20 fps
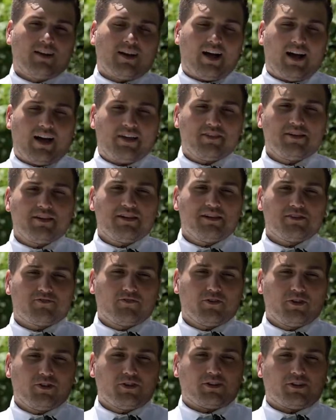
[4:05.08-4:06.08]
I think he's
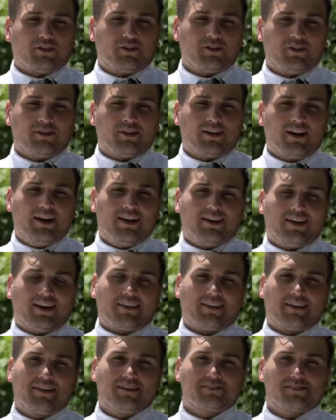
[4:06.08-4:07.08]
feeling good. I
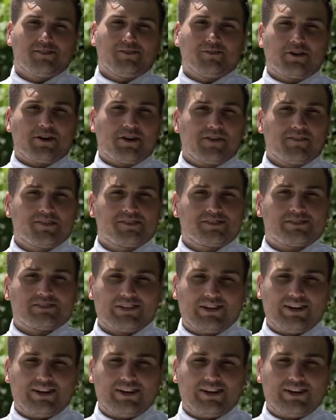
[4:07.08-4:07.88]
think he's a little nervous.